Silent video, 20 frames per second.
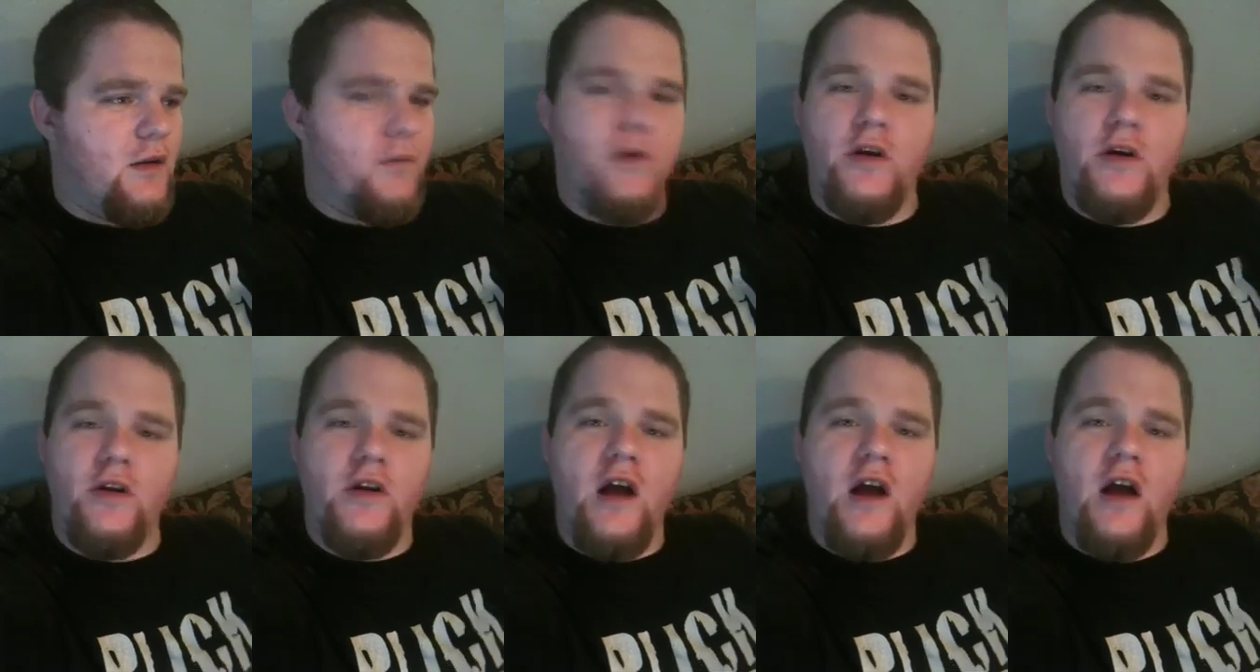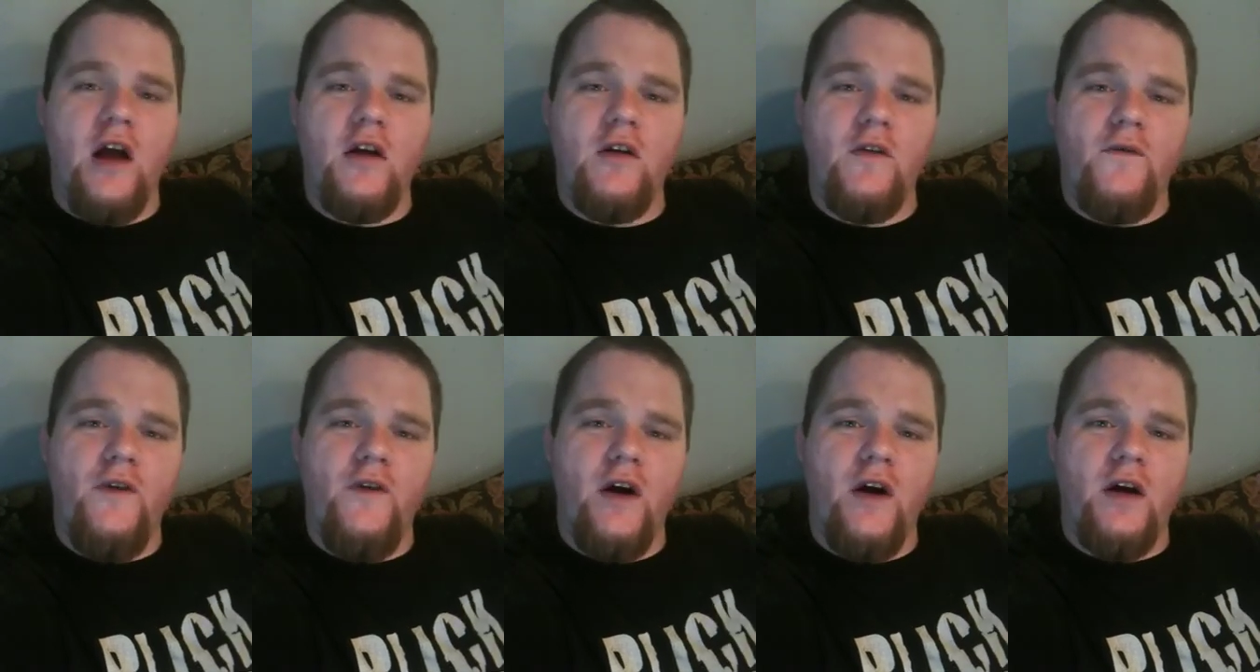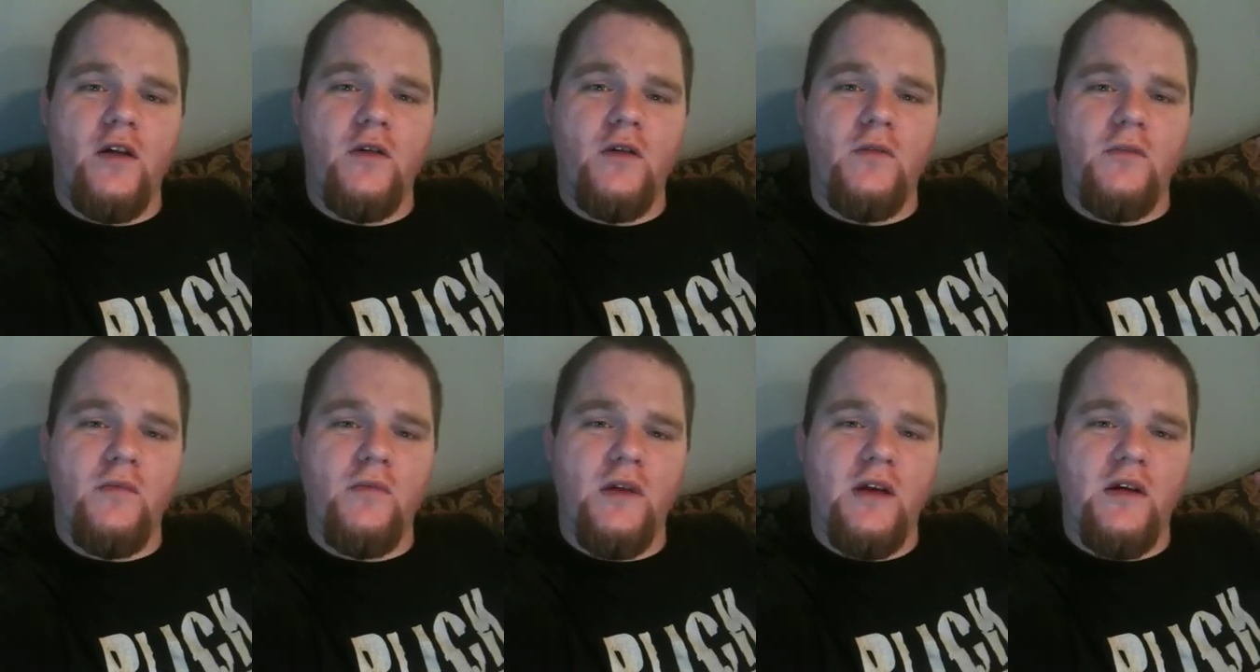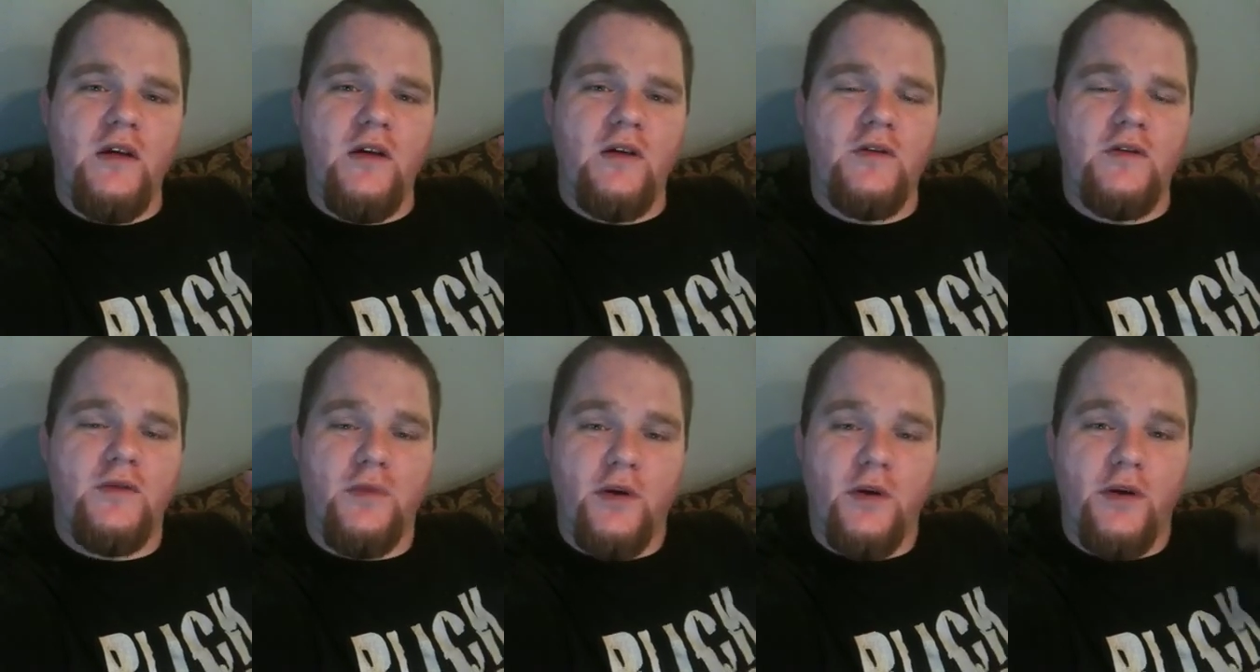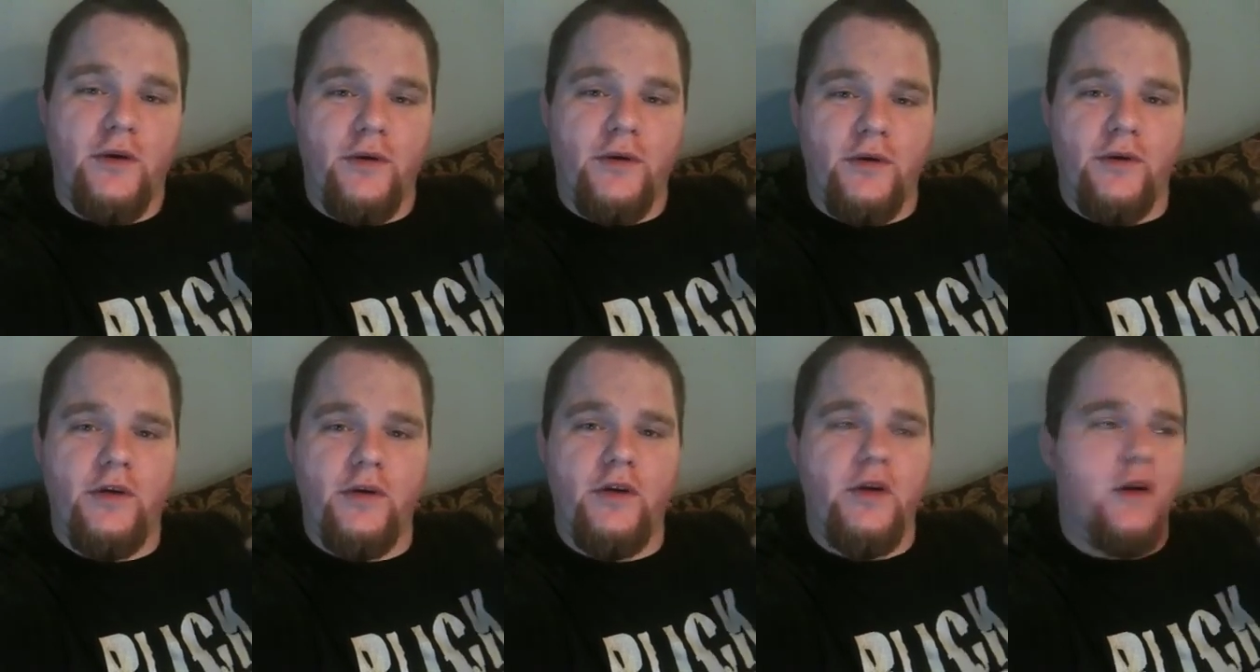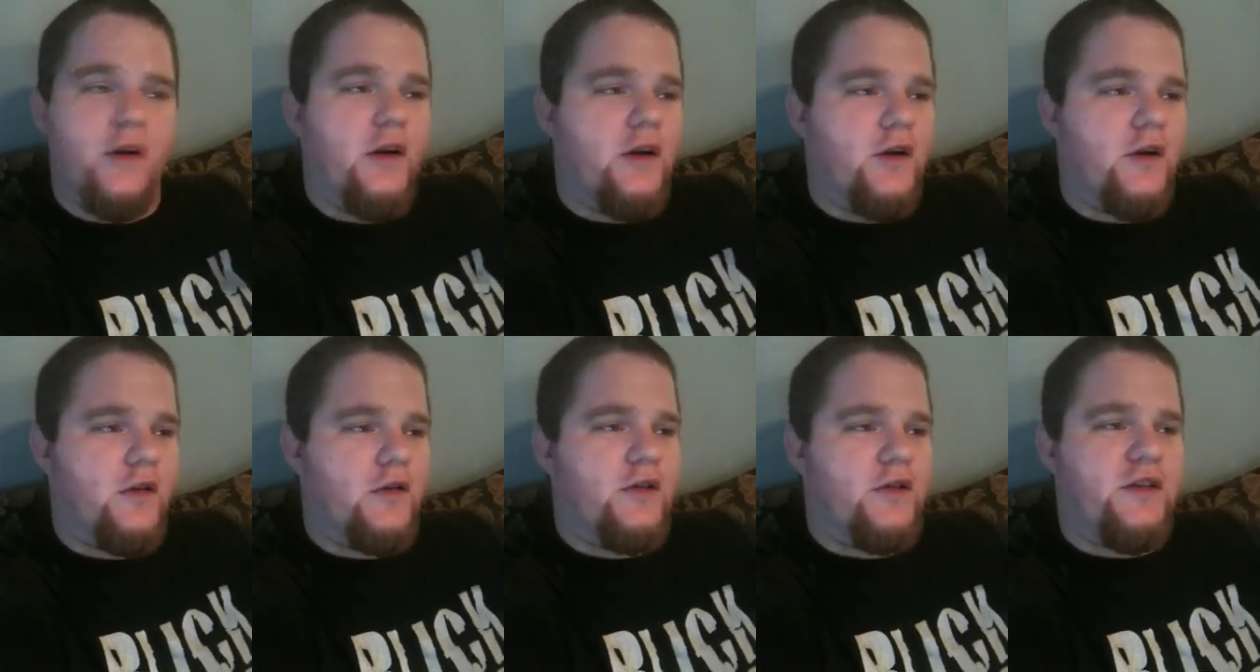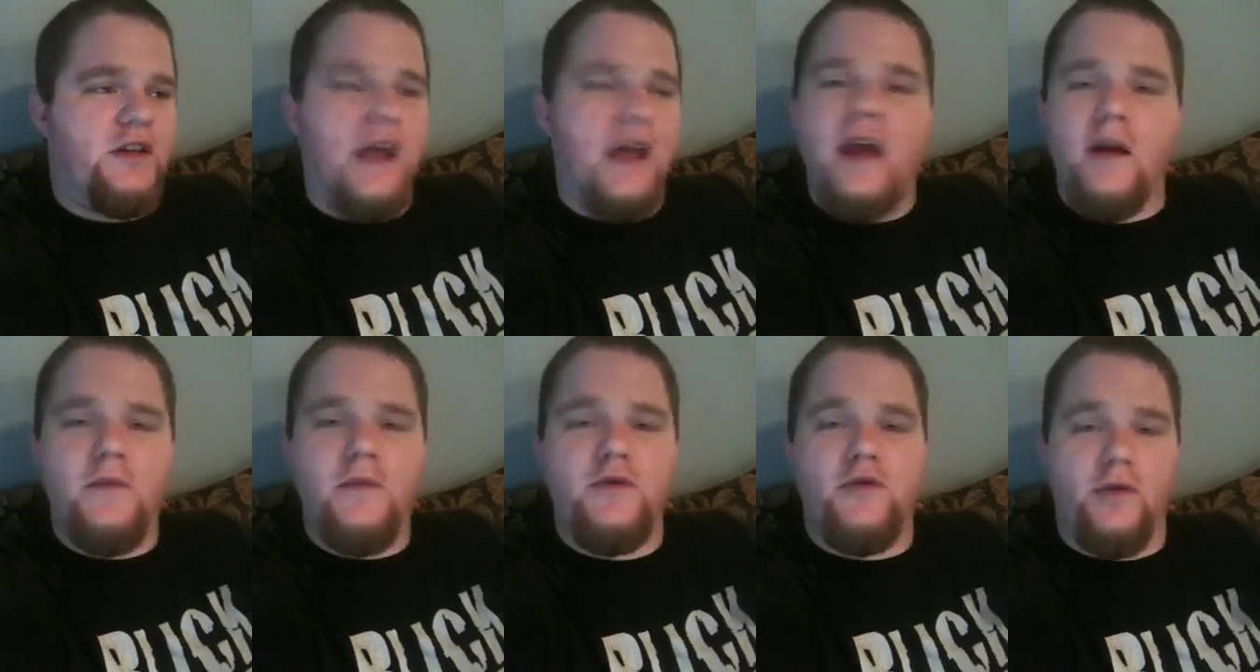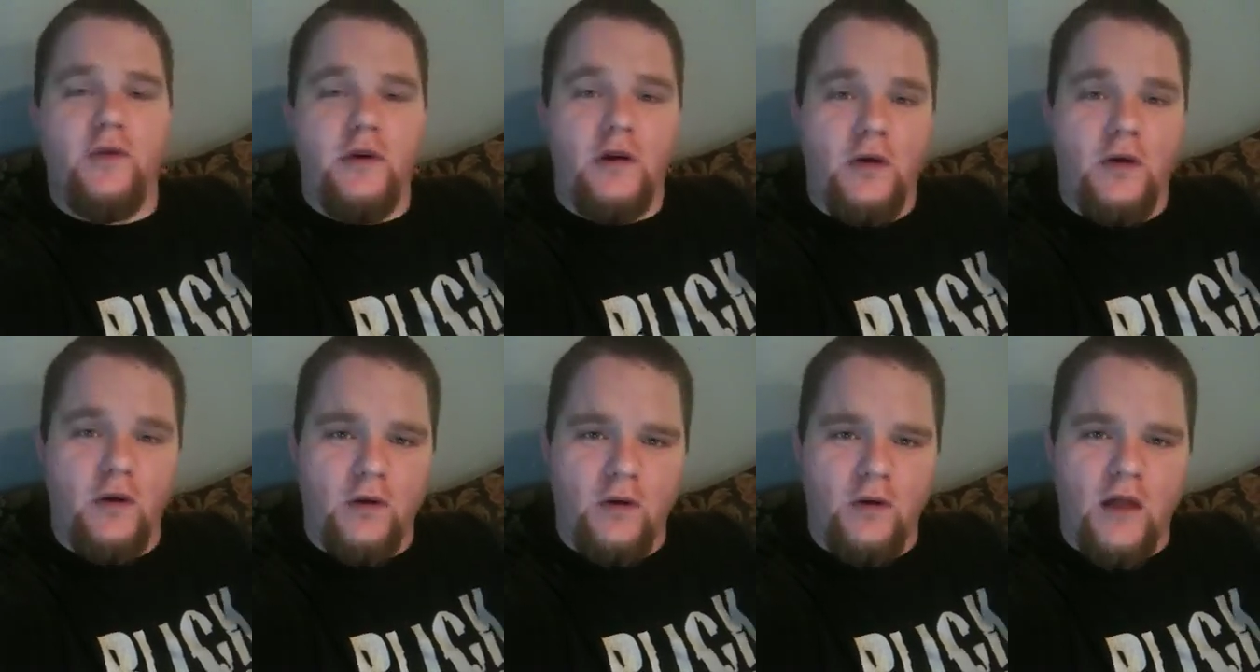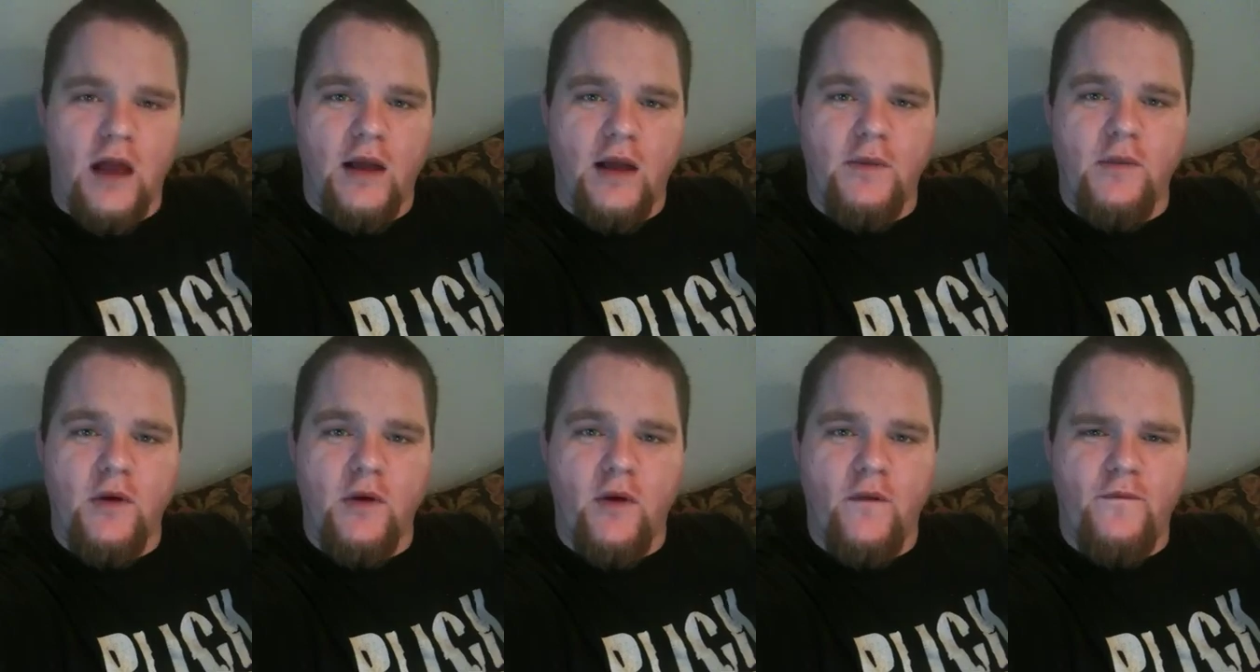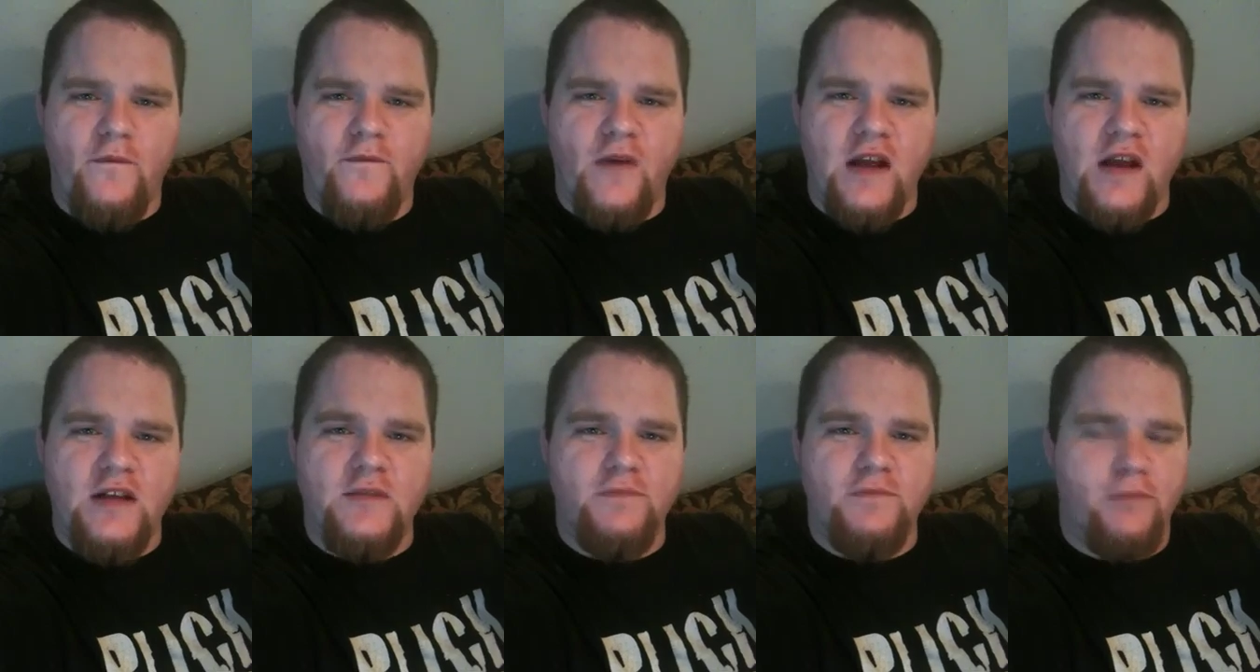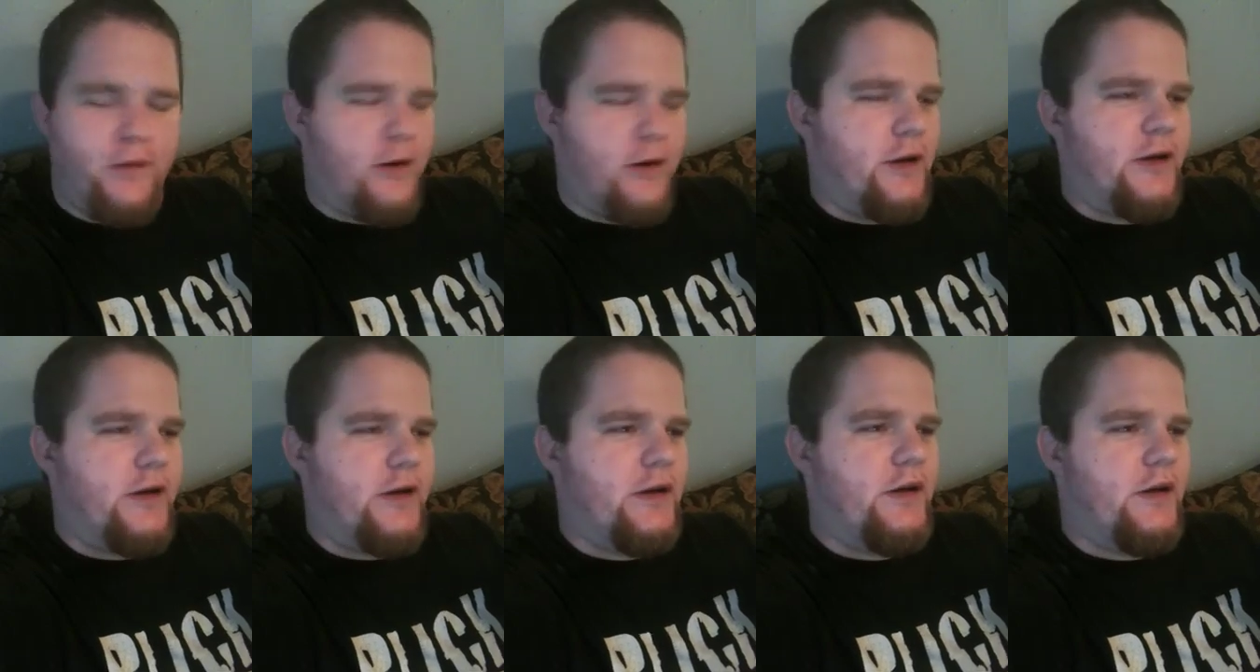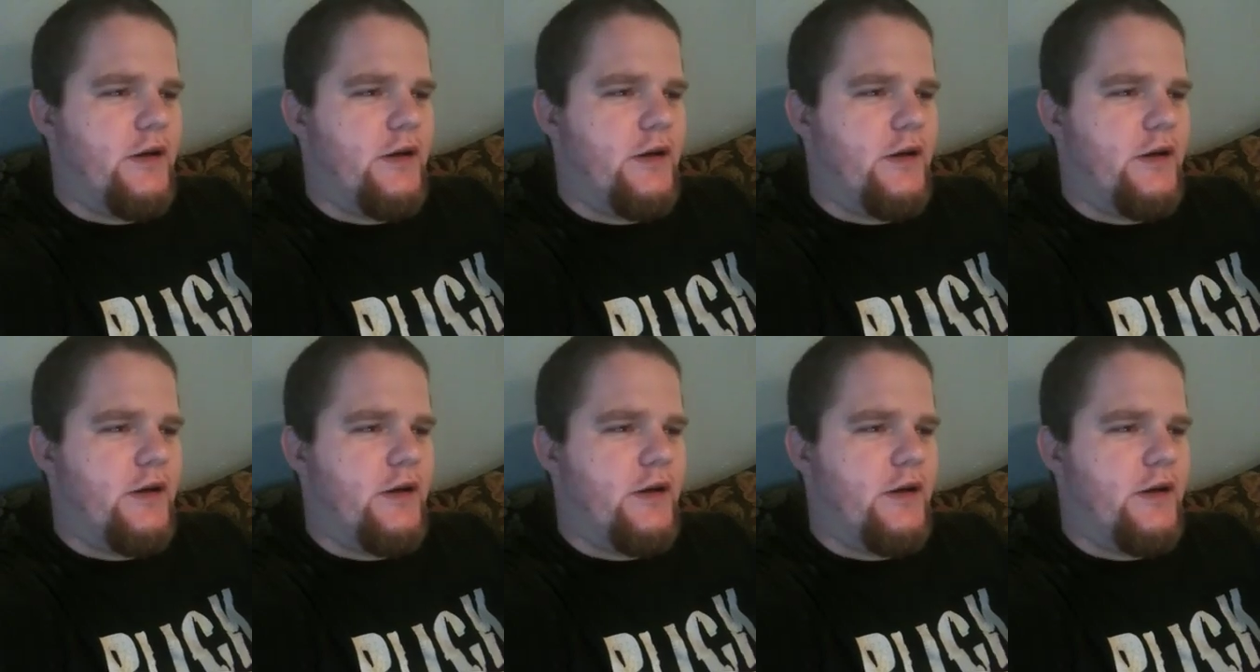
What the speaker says: but you're not going to follow me on Twitter. And damn sure ain't gonna like me on Facebook.